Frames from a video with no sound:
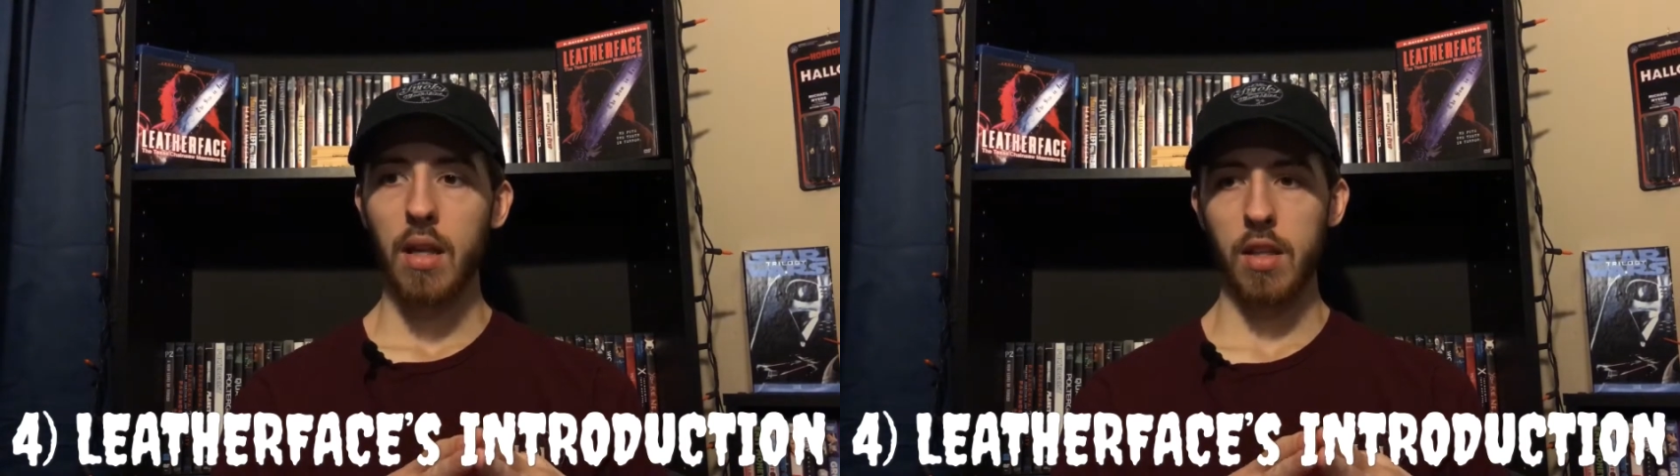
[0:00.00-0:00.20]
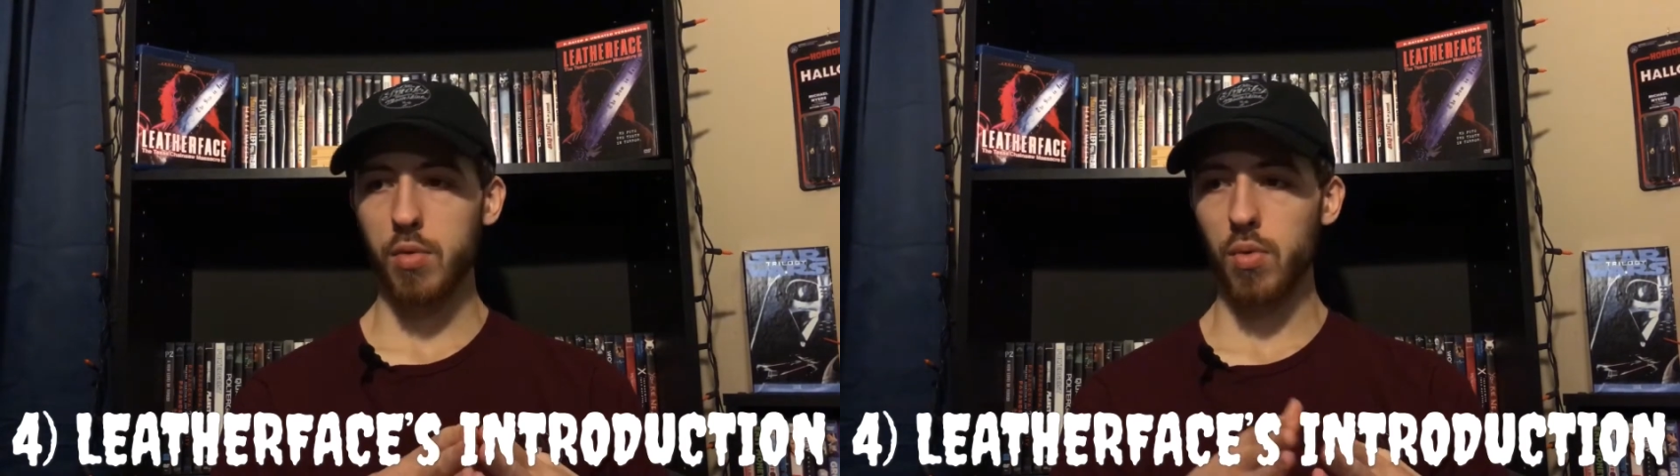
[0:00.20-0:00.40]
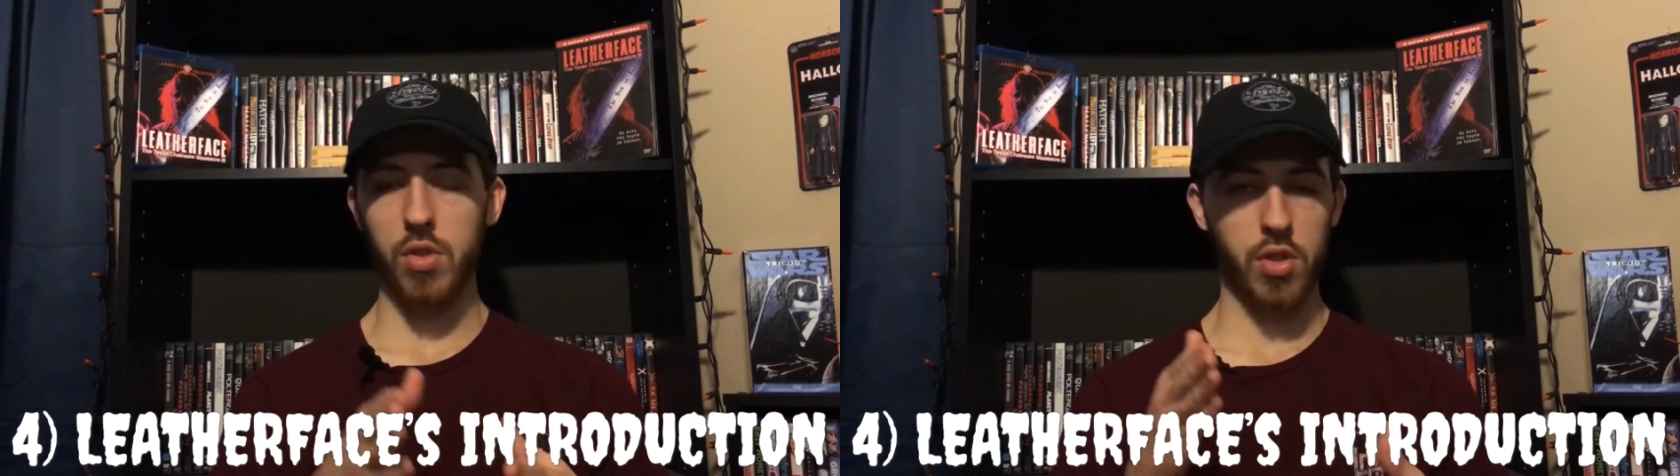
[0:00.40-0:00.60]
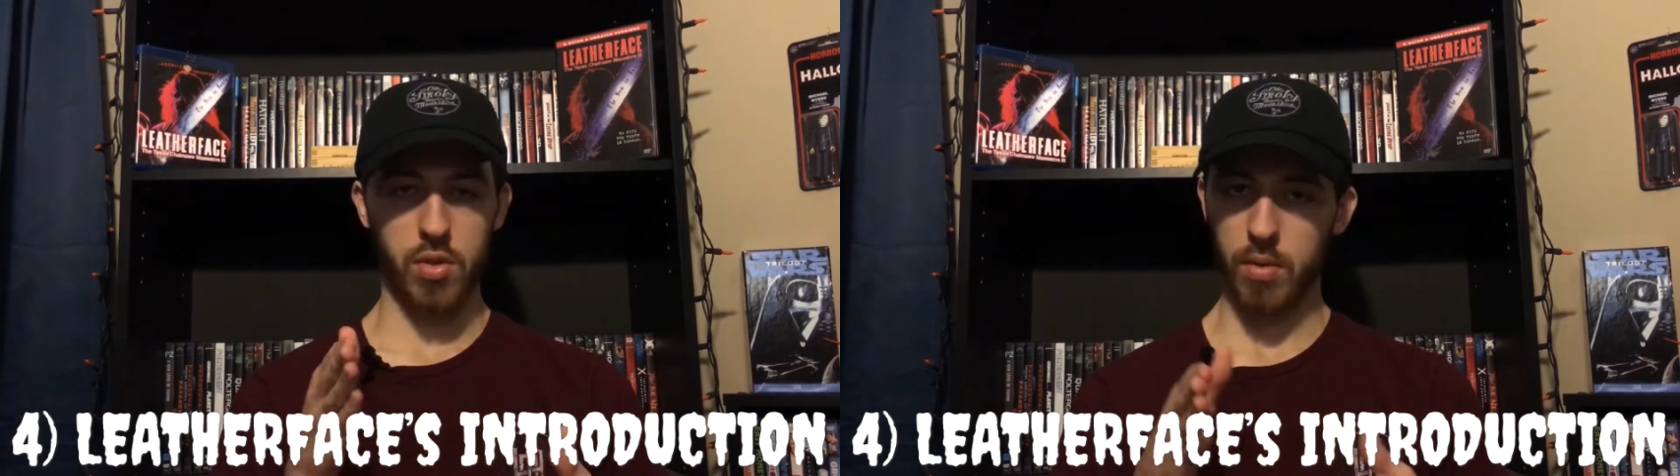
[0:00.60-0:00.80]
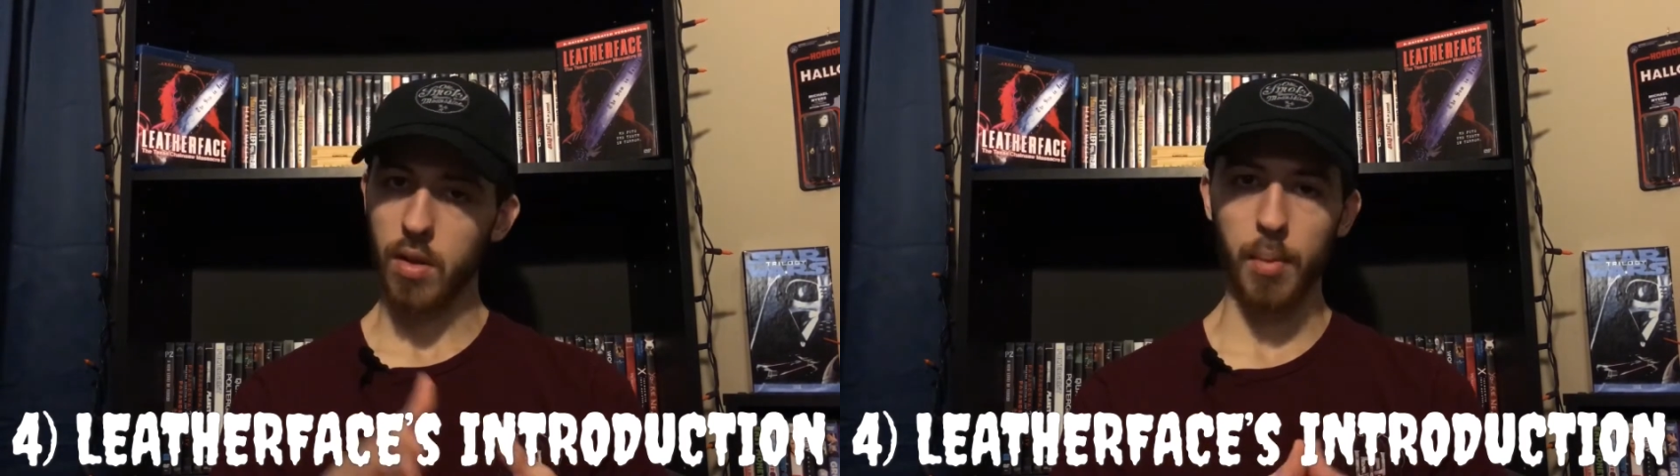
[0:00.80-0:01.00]
This one
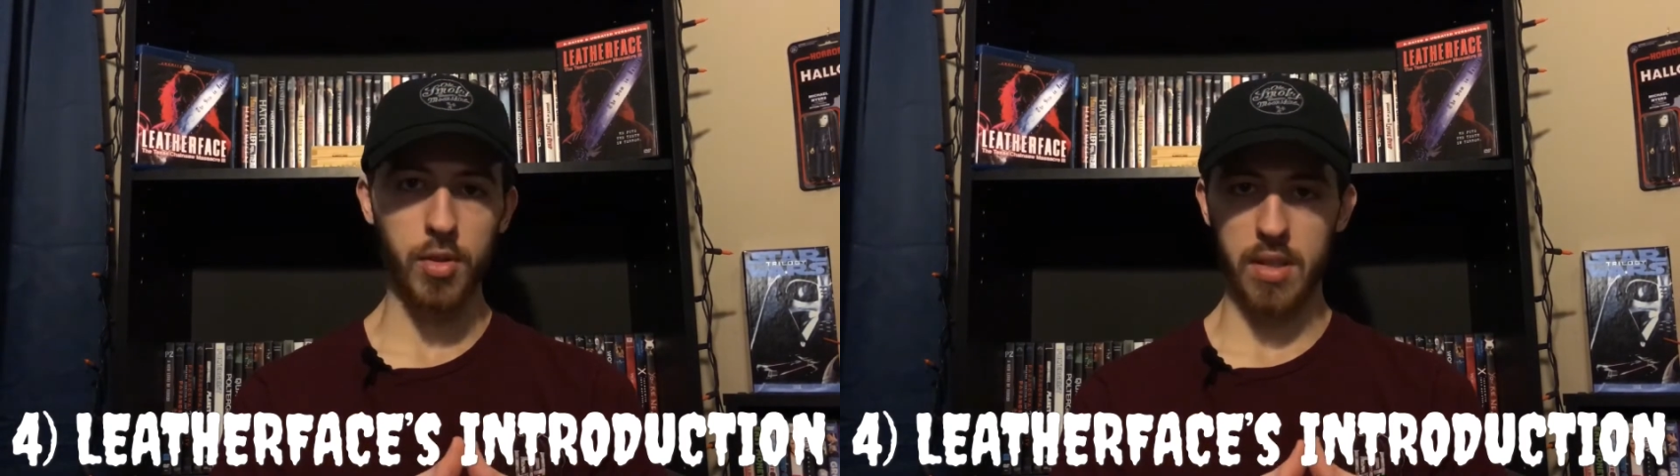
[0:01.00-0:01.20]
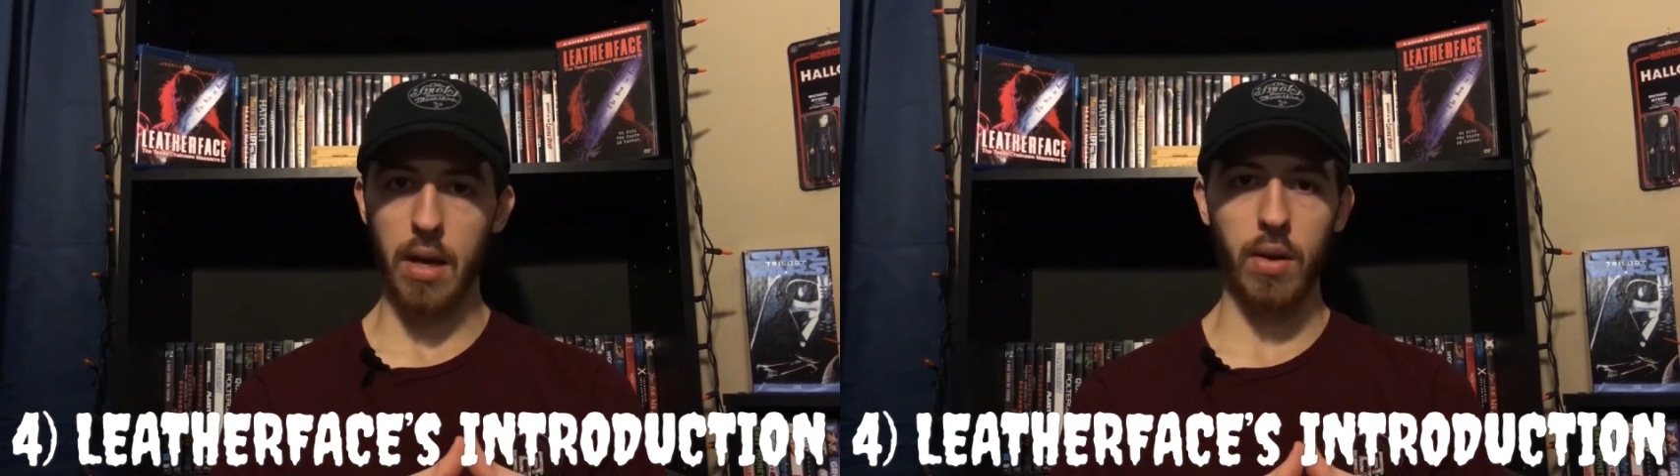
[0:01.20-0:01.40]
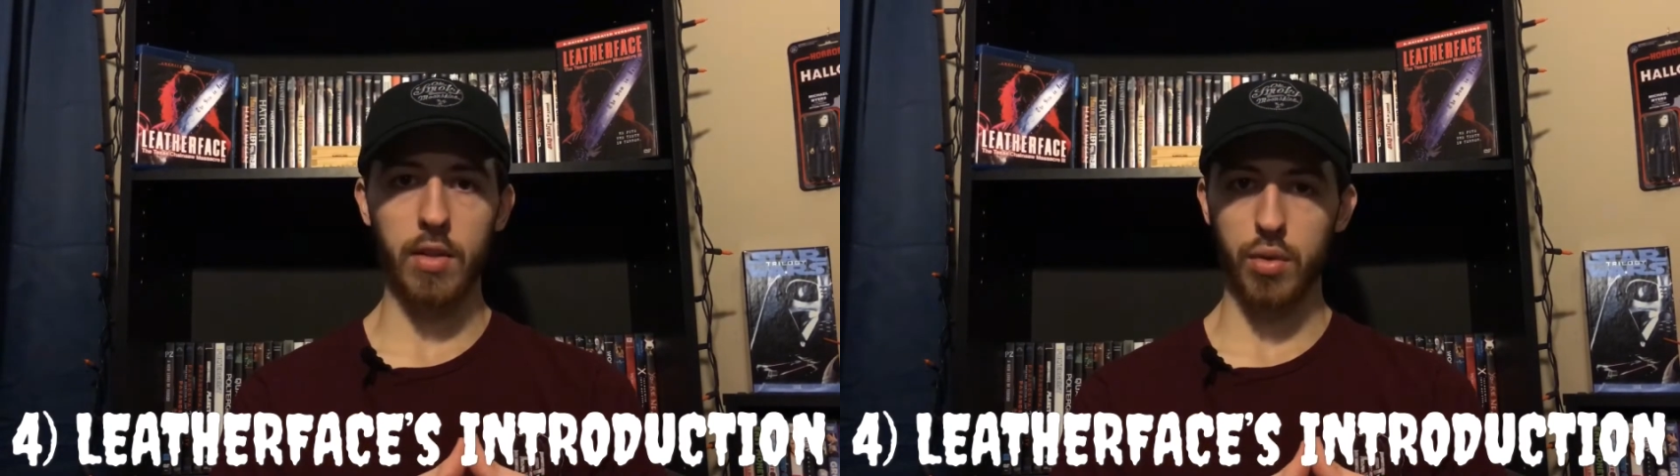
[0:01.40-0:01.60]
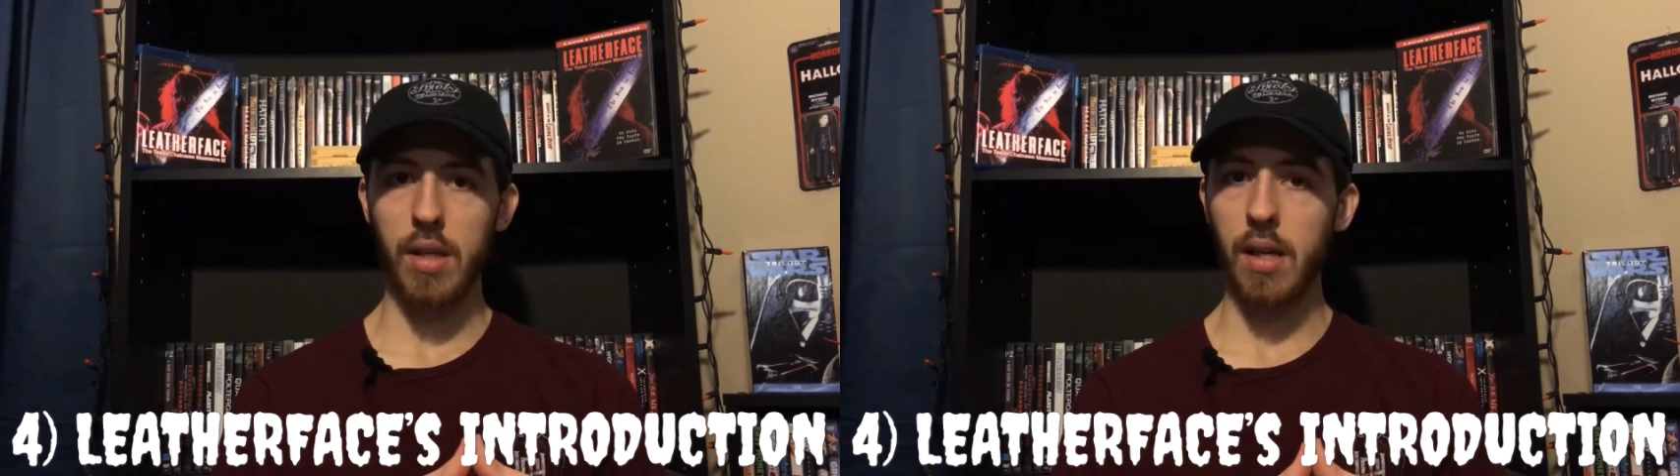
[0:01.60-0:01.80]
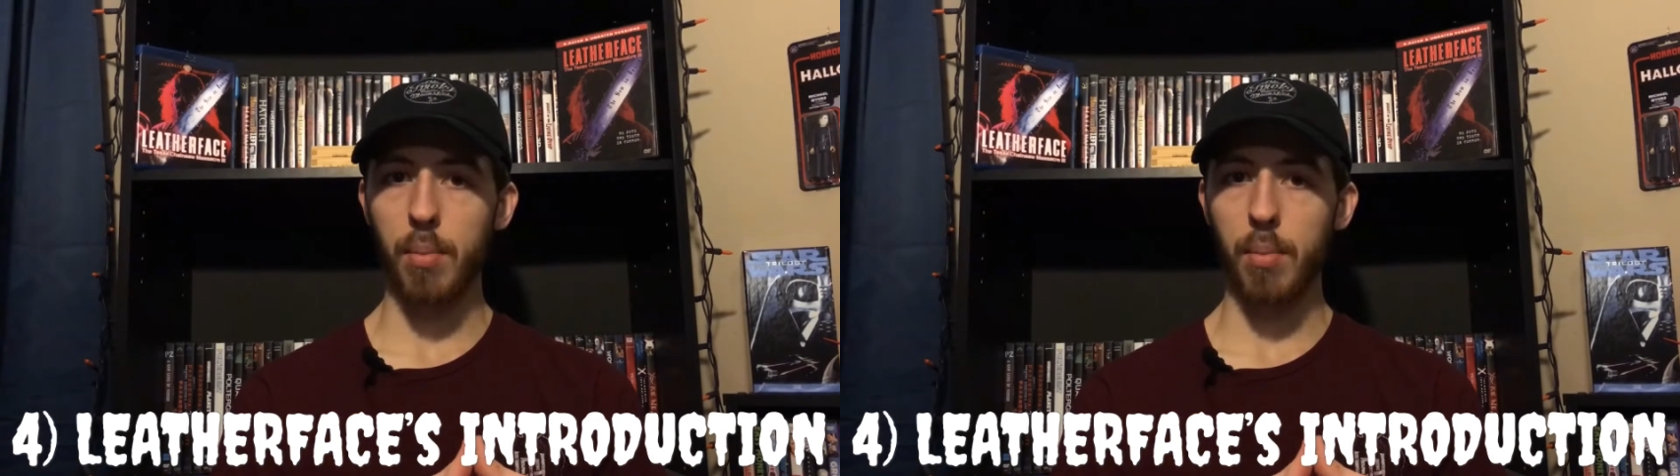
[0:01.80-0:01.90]
just doubles down on treating